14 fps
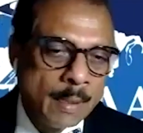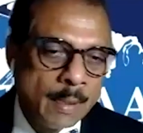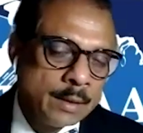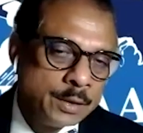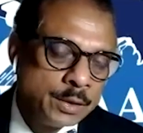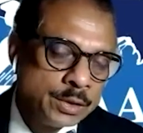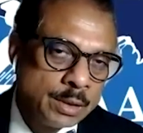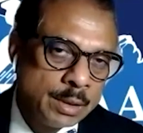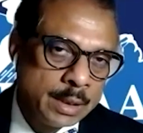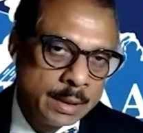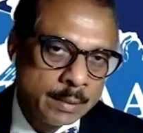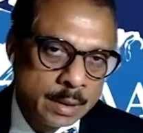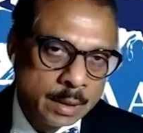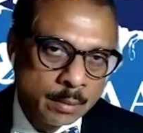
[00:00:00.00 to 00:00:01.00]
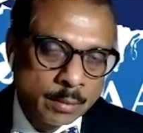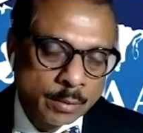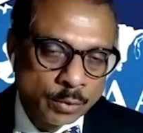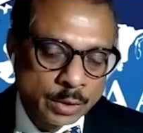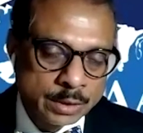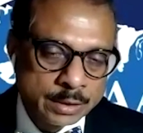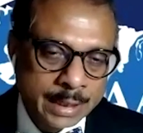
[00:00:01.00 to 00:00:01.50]
Usually,
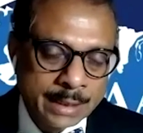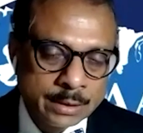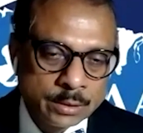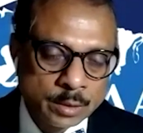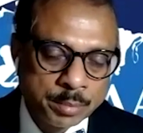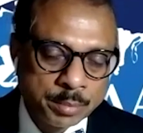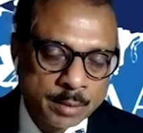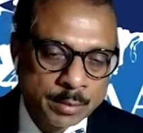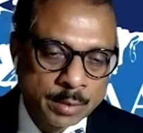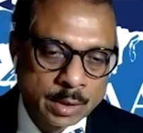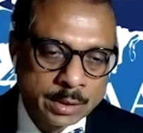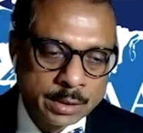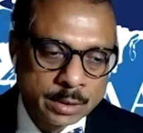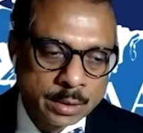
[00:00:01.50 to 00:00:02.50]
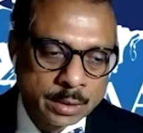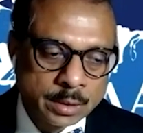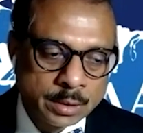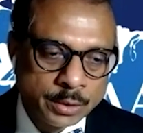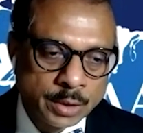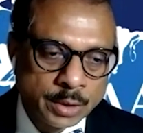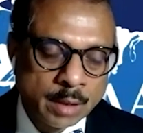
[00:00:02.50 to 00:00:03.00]
we try to promote
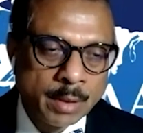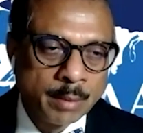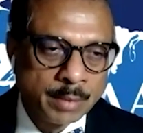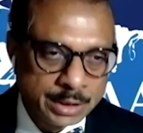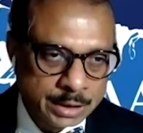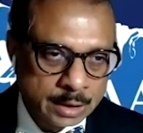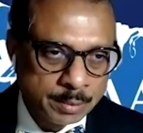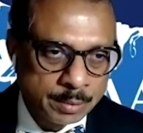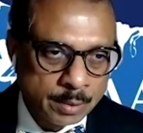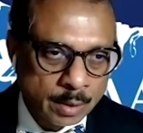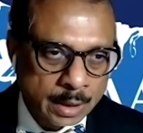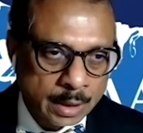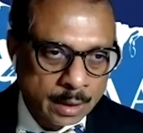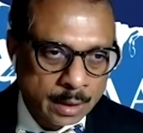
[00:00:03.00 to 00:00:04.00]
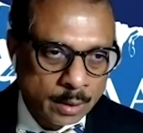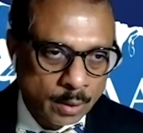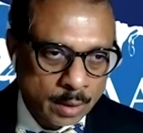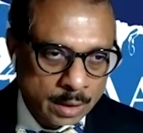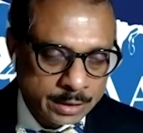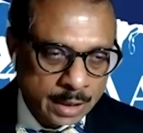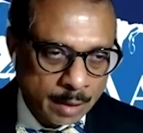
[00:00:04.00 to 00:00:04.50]
dual membership, okay,
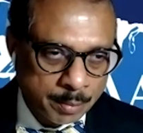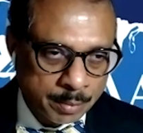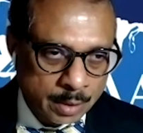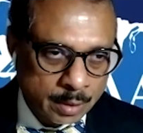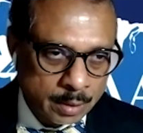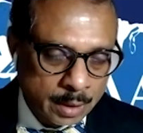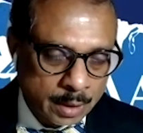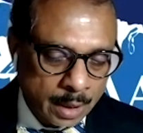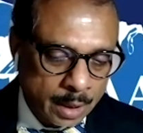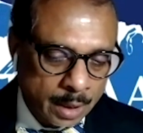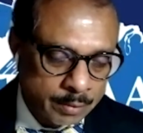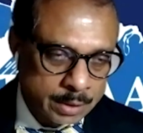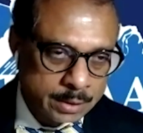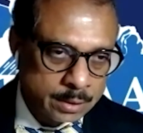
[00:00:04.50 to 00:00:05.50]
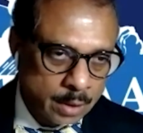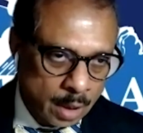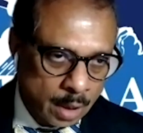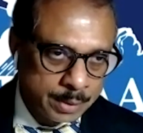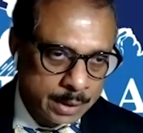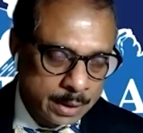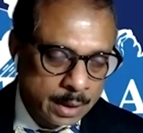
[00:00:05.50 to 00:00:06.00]
local chapter along with
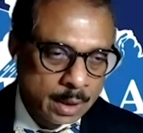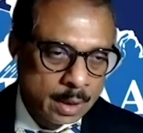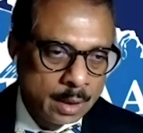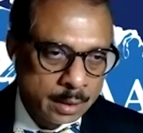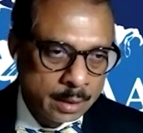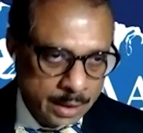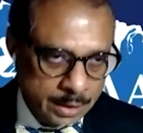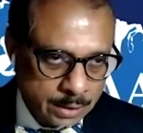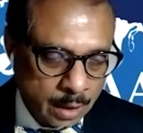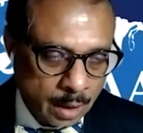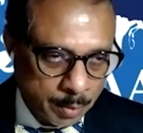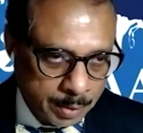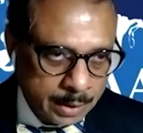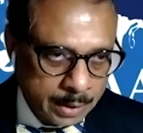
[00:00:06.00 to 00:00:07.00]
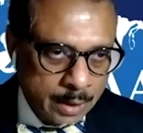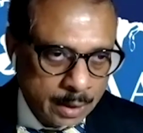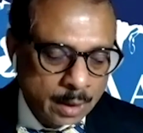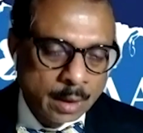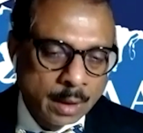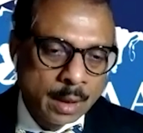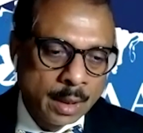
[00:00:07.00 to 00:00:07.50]
AAPI, national AAPI,
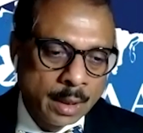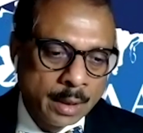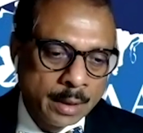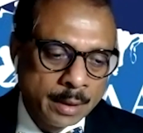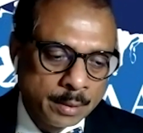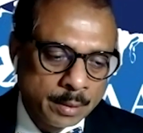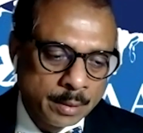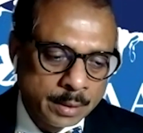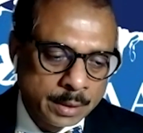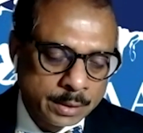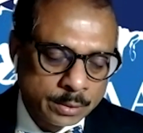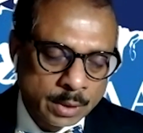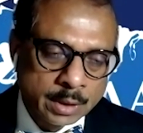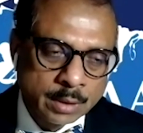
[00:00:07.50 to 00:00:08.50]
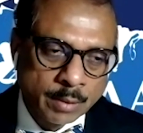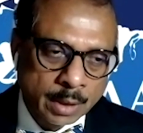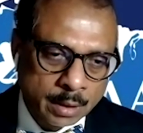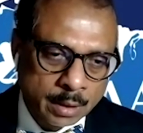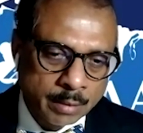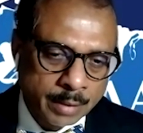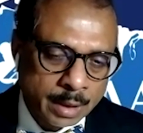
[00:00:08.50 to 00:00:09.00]
and it's going to
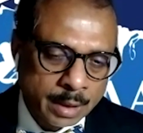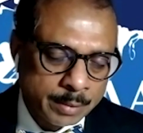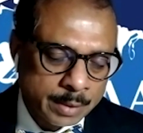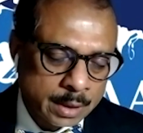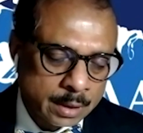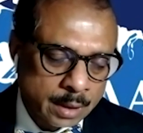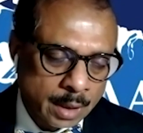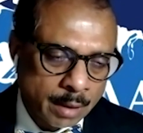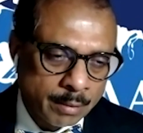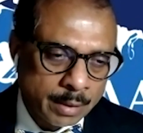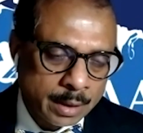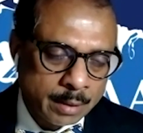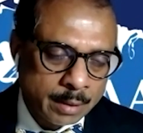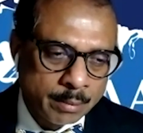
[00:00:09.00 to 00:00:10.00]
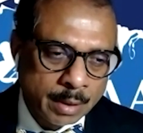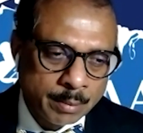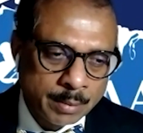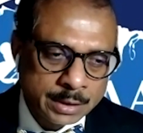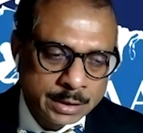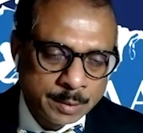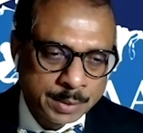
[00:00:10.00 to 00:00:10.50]
work out well because our
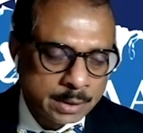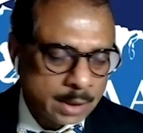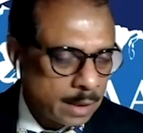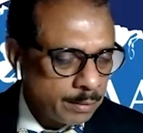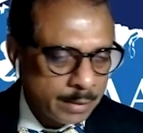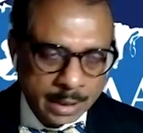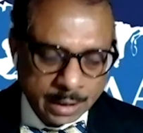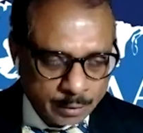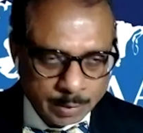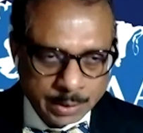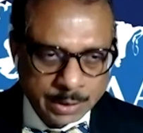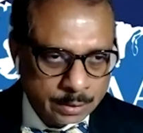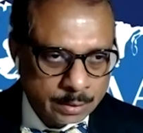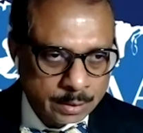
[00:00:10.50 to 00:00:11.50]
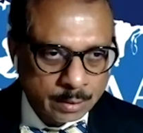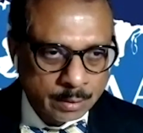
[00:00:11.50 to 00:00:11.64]
membership is not very expensive.